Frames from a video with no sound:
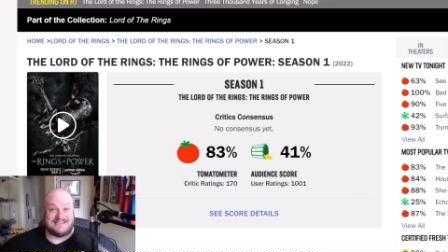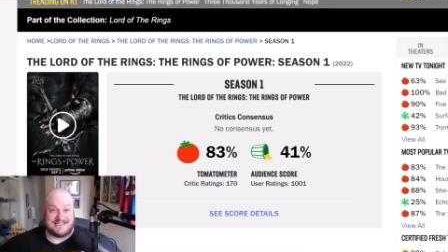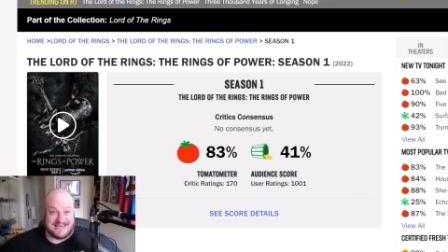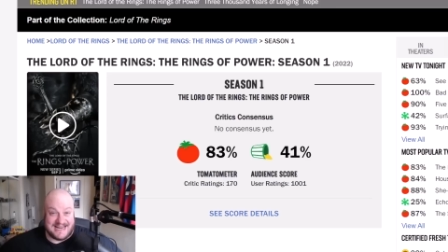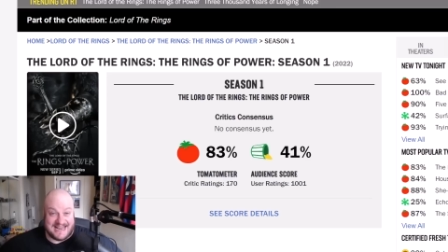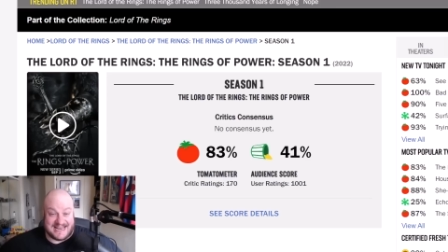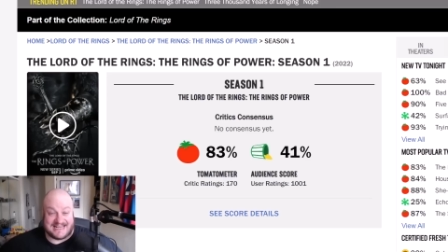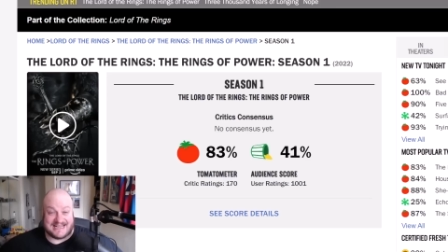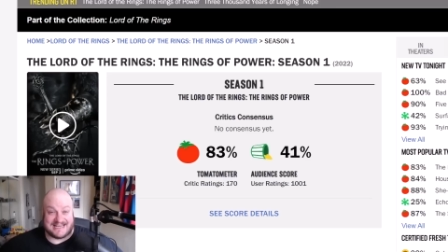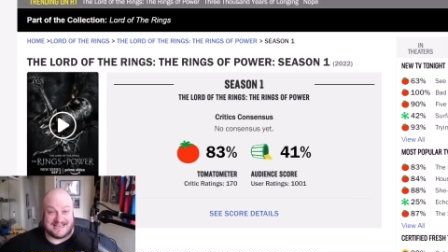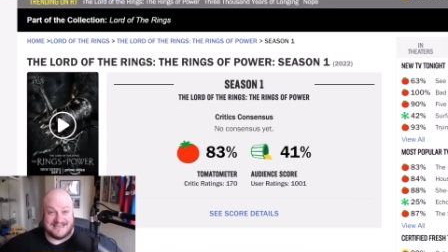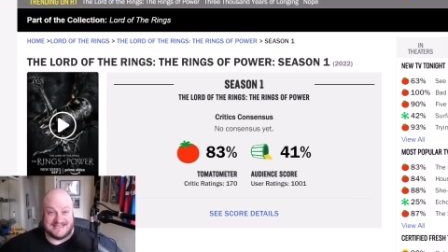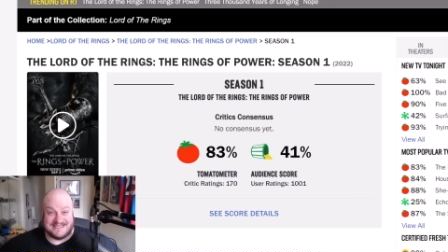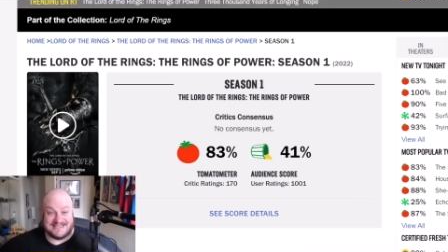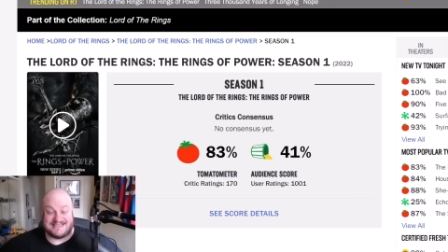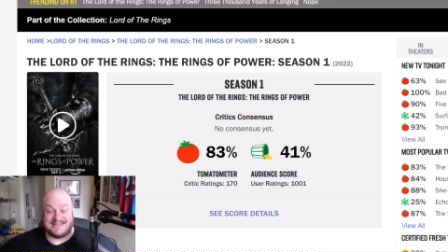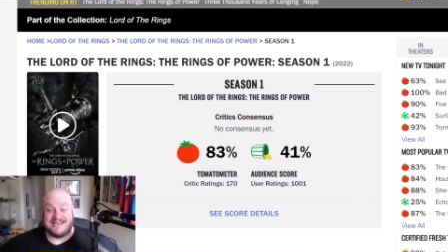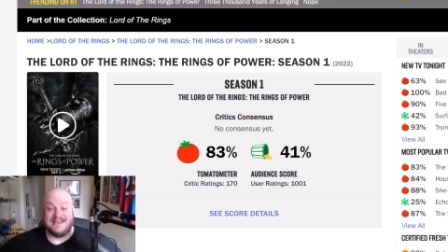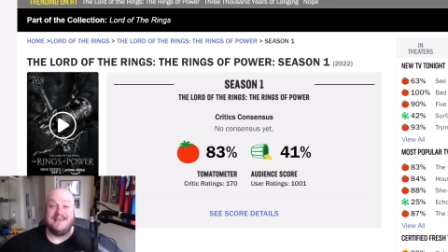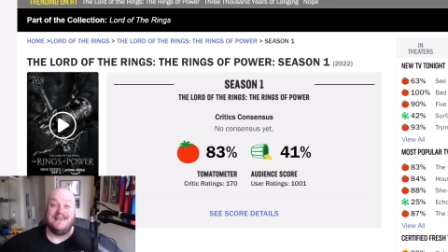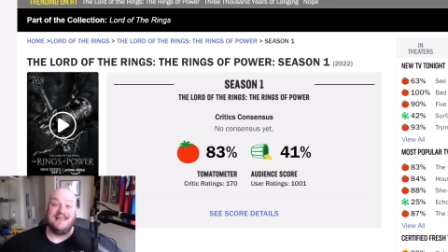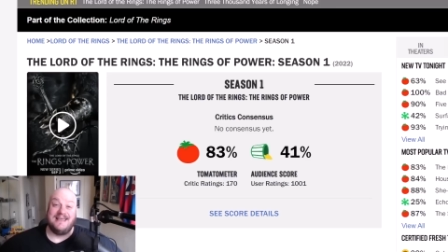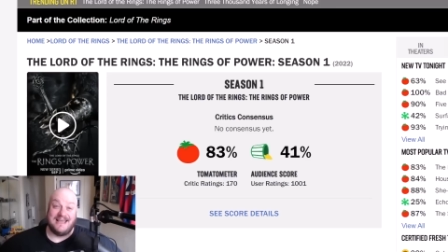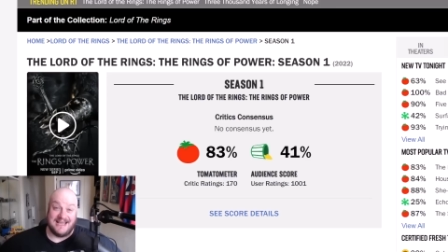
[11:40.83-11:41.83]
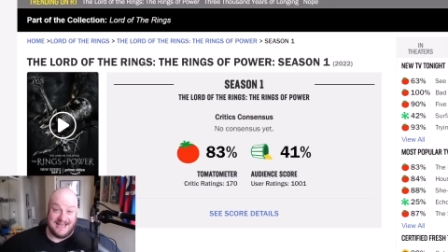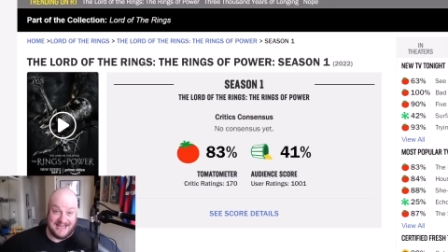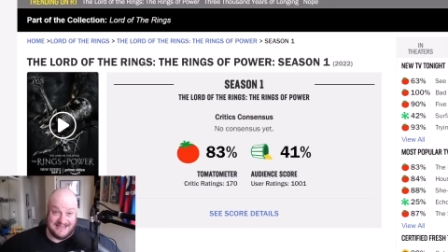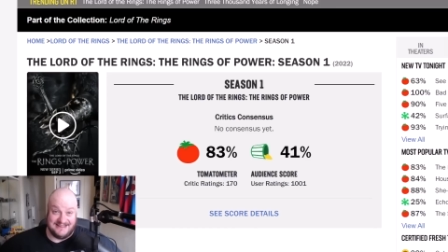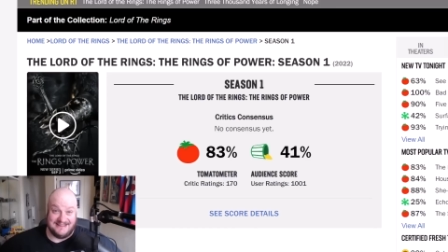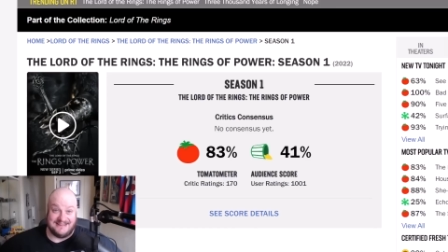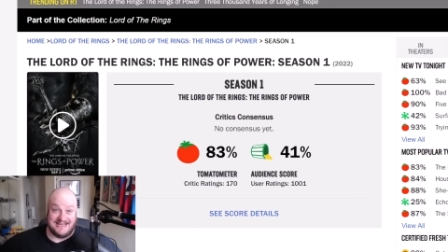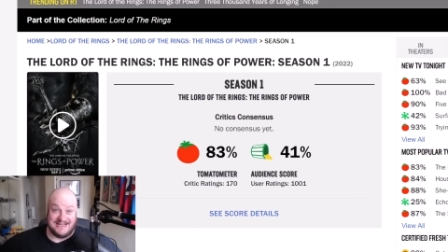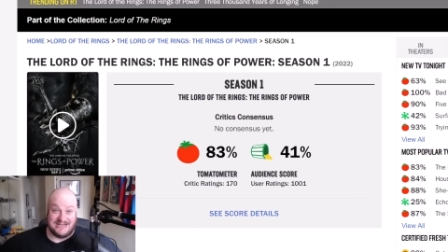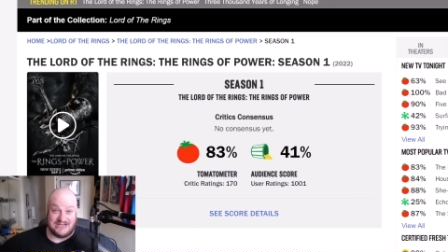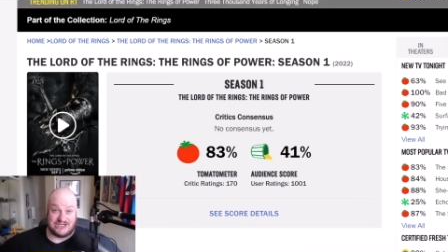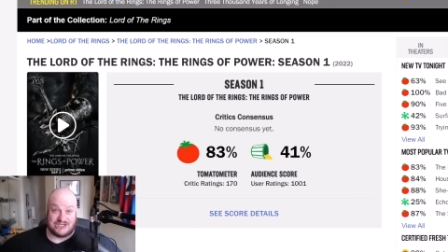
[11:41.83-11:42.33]
Knickers
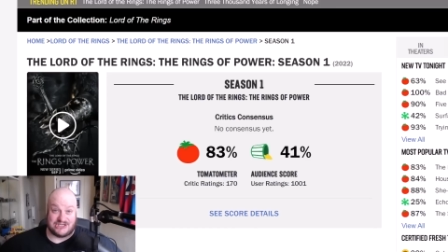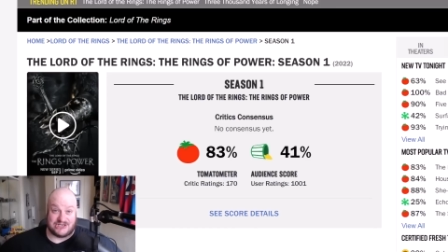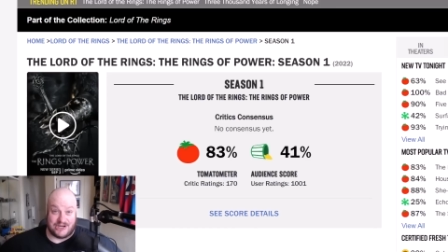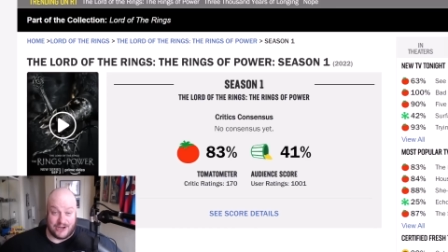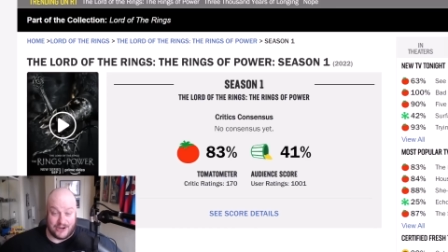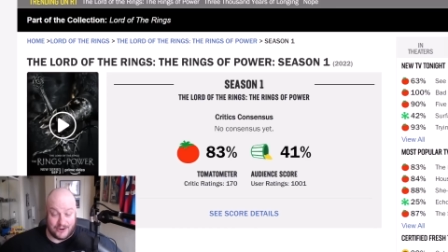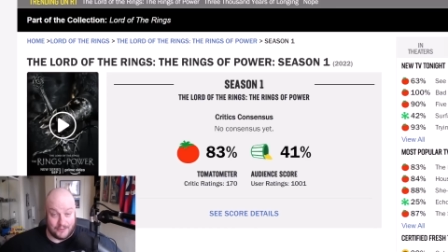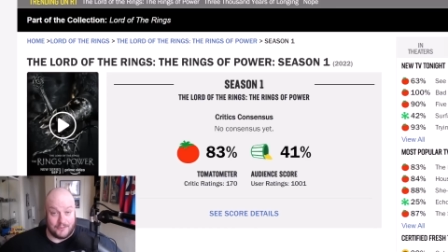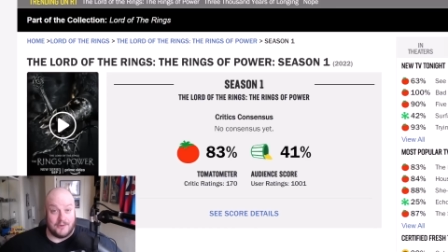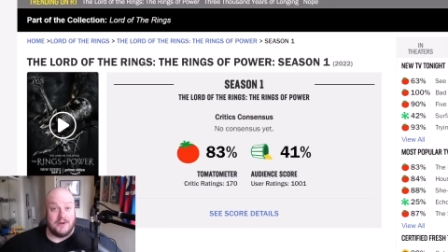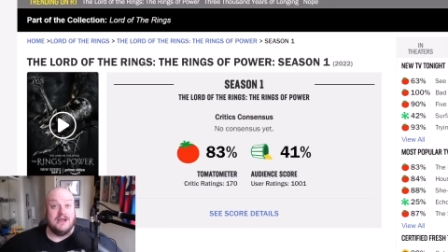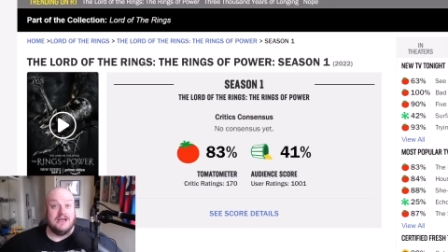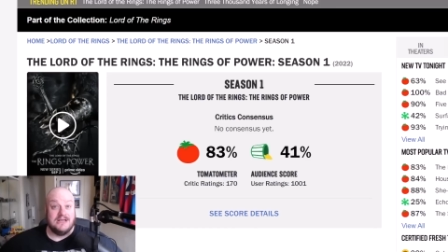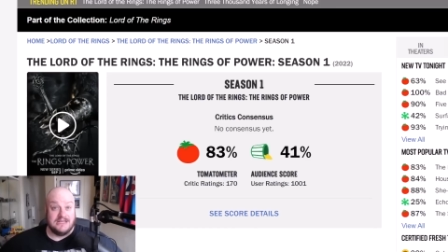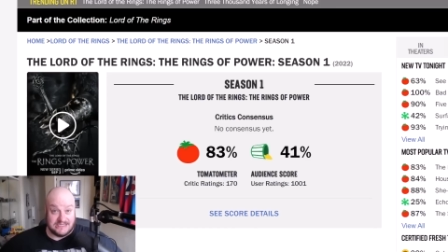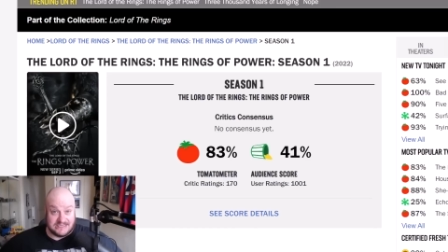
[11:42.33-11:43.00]
in this show.